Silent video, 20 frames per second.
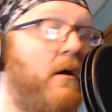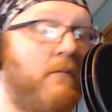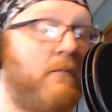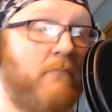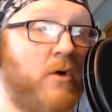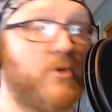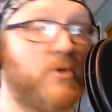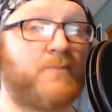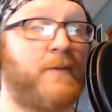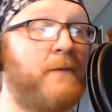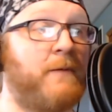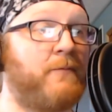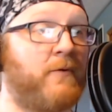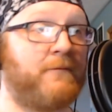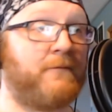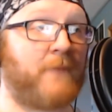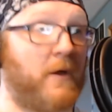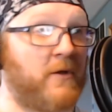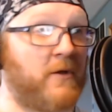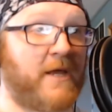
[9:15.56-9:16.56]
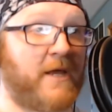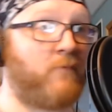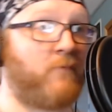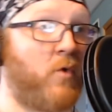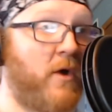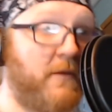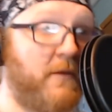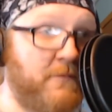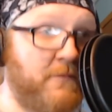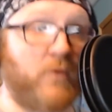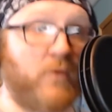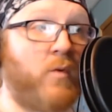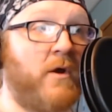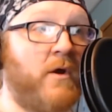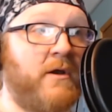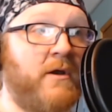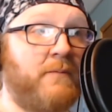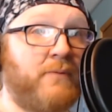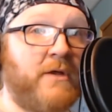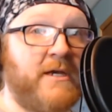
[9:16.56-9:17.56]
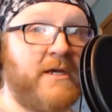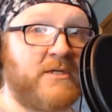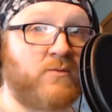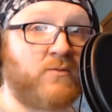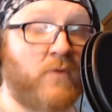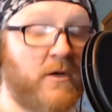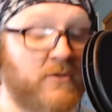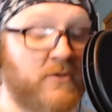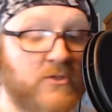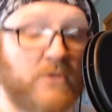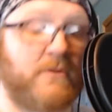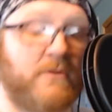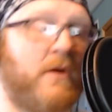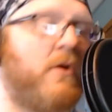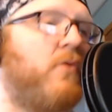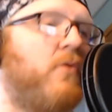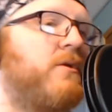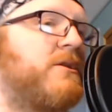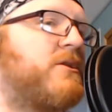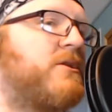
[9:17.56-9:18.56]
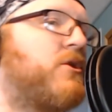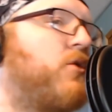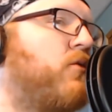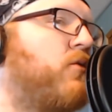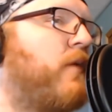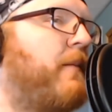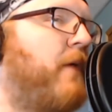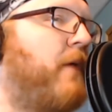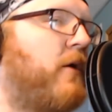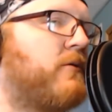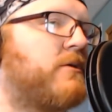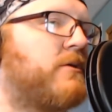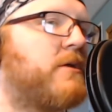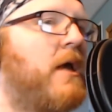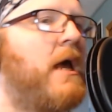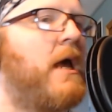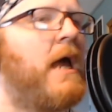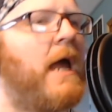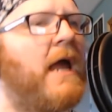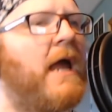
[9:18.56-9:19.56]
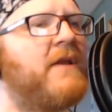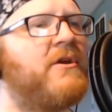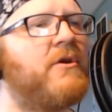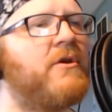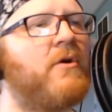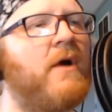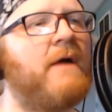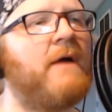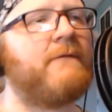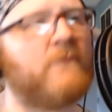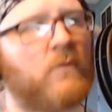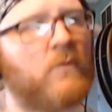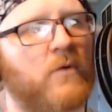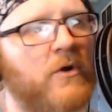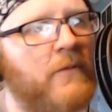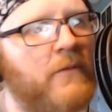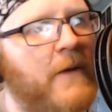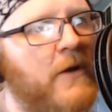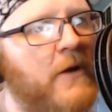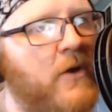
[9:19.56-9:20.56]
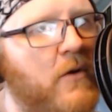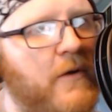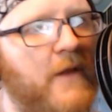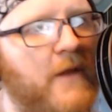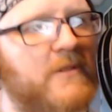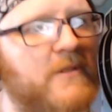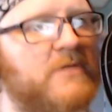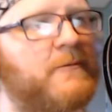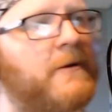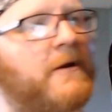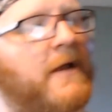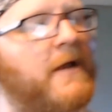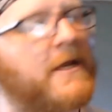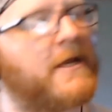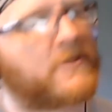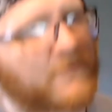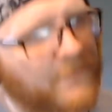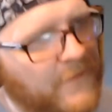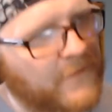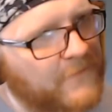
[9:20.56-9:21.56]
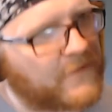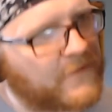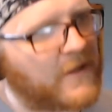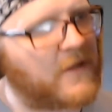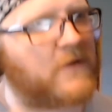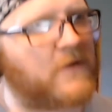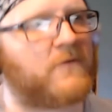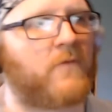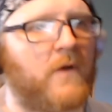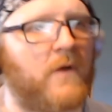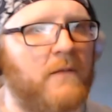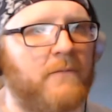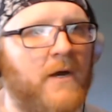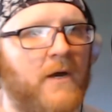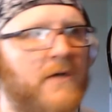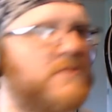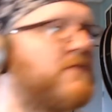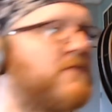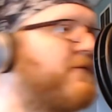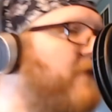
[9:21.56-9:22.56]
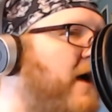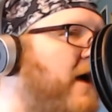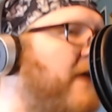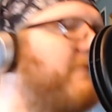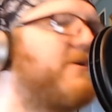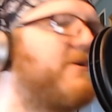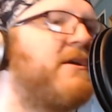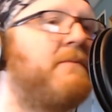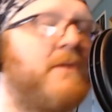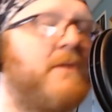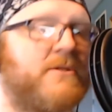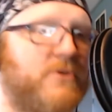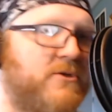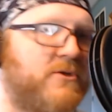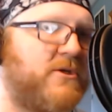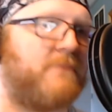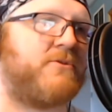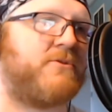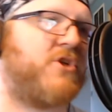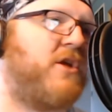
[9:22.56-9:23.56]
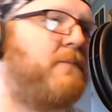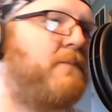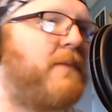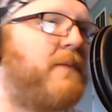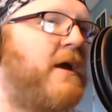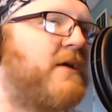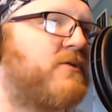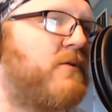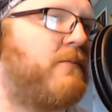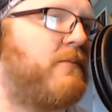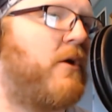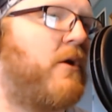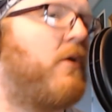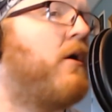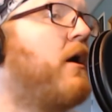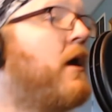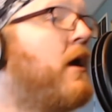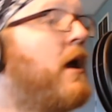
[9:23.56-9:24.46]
Most people, if they only have 1, they're wanting to play as well. So there are always 2 remotes. And you don't have to worry about going out and spending an extra 15 or 20 bucks or 5 or 10 bucks on some cheap ass remote.